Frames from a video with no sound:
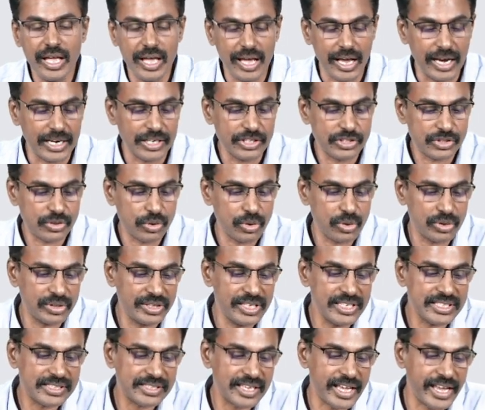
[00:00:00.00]
and so
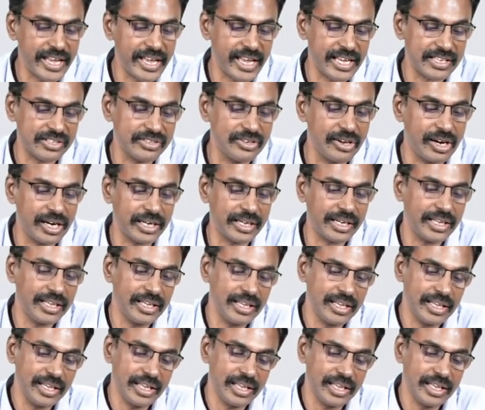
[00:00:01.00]
this eye has got